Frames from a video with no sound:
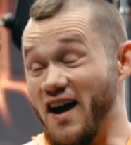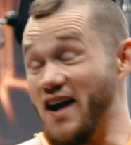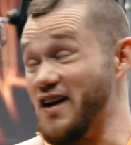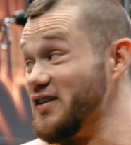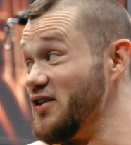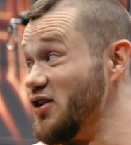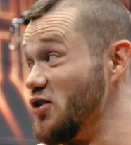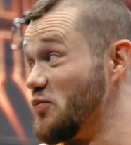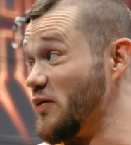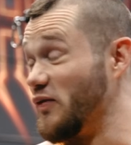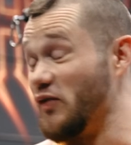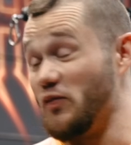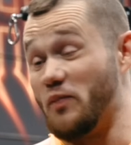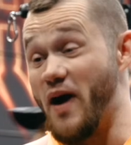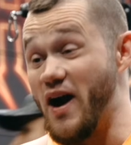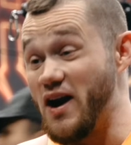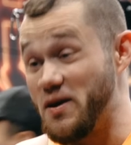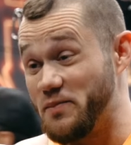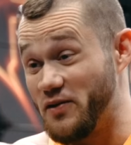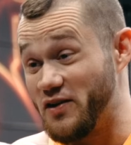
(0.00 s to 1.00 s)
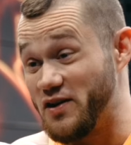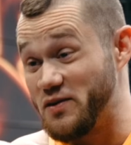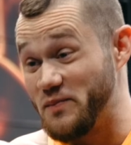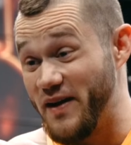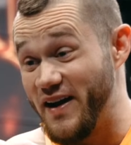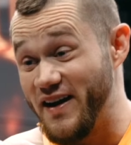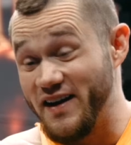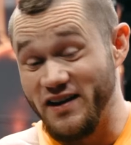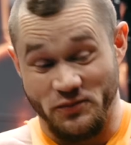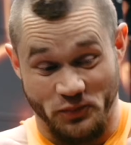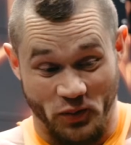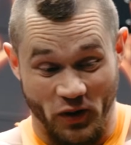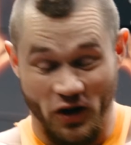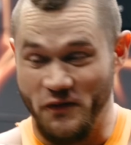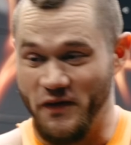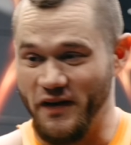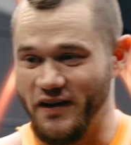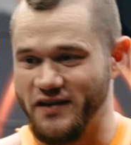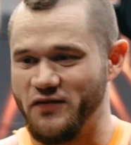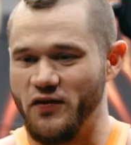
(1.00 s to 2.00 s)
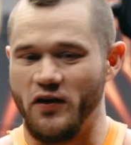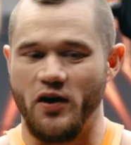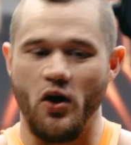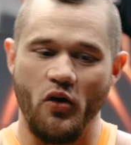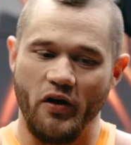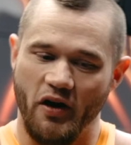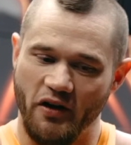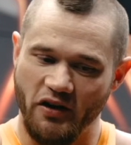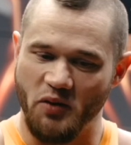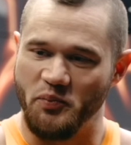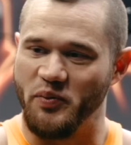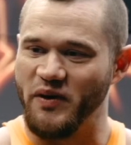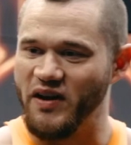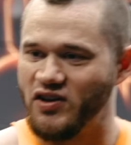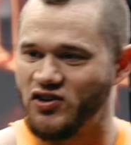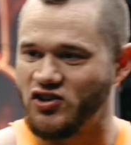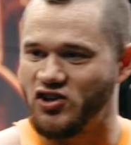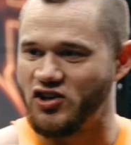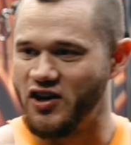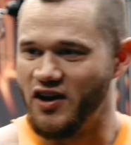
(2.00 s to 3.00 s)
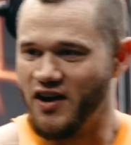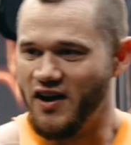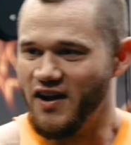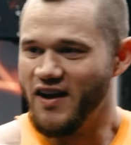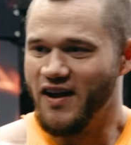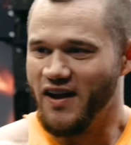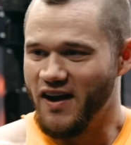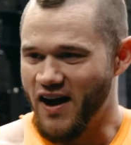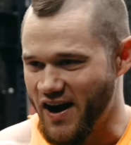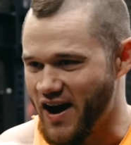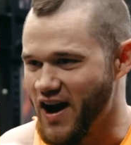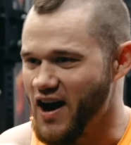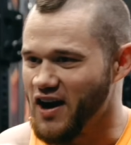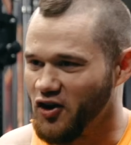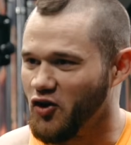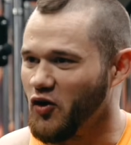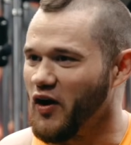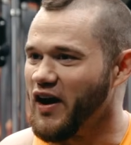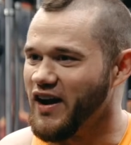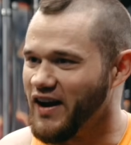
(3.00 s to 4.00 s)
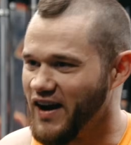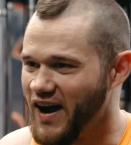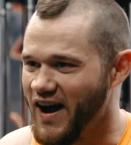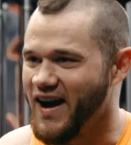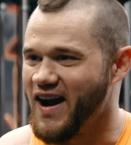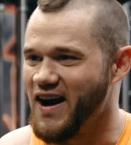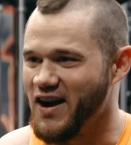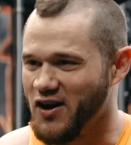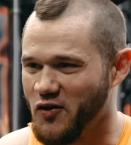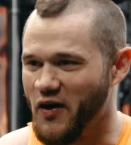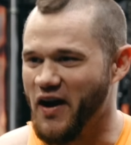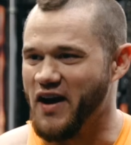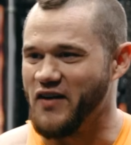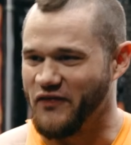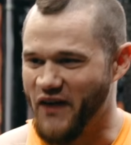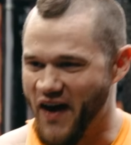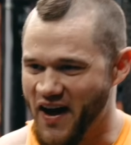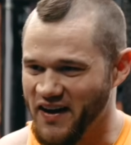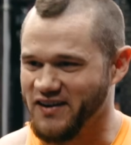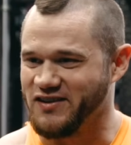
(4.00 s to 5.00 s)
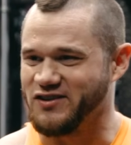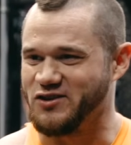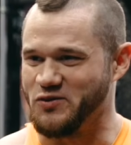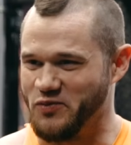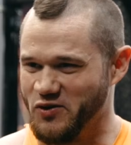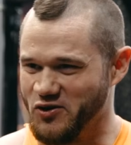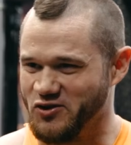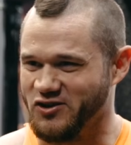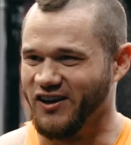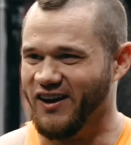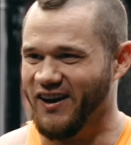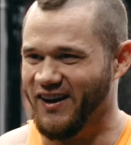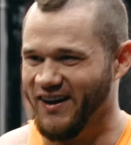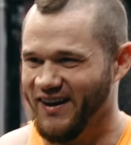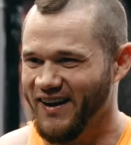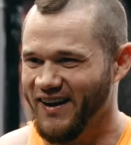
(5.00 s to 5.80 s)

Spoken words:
I don't know, but for bodybuilding, man, it's perfect. For going on the beach, I got a great fat distribution.